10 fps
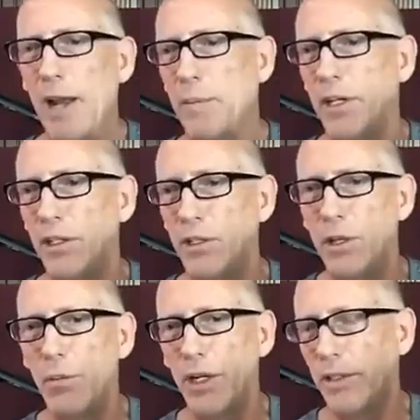happening to
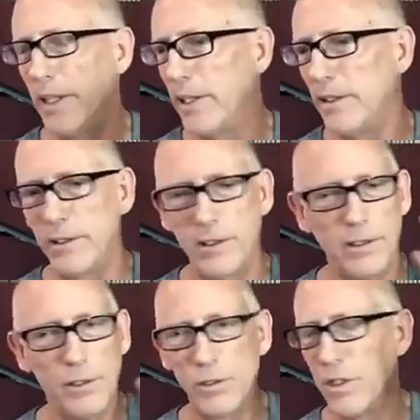somebody.
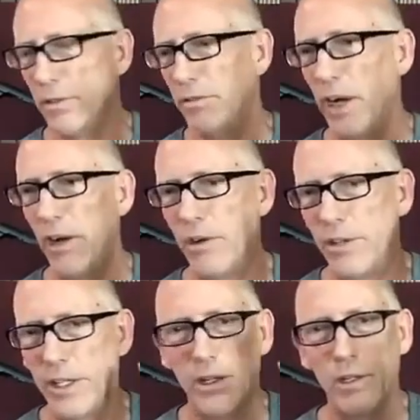There's an affair,
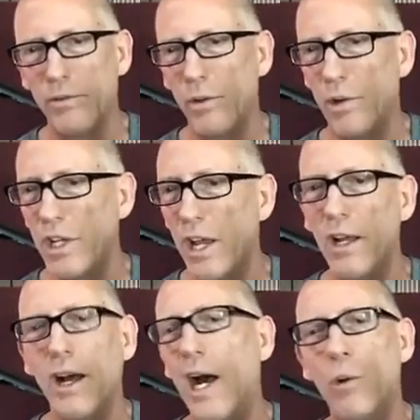they get a divorce.
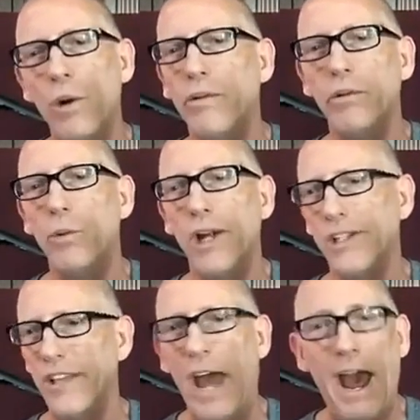I won't even
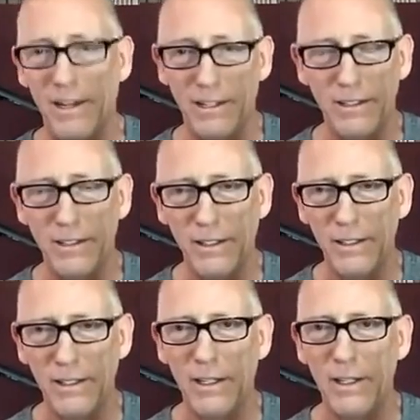watch that.
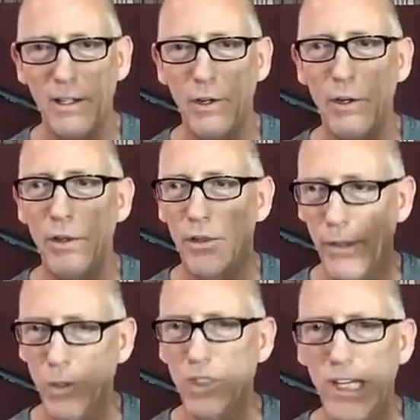
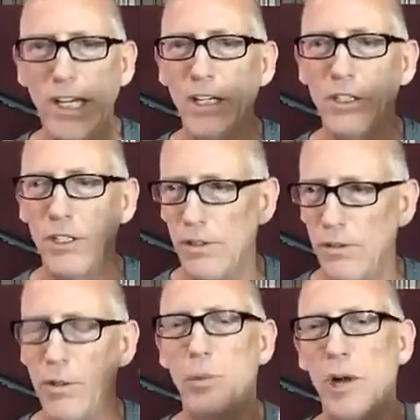Those things
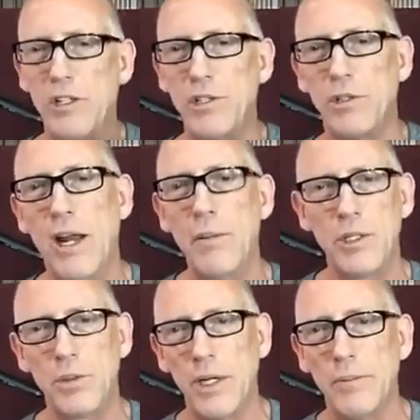depress your
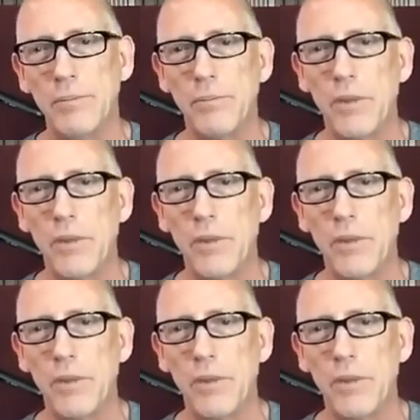chemistry.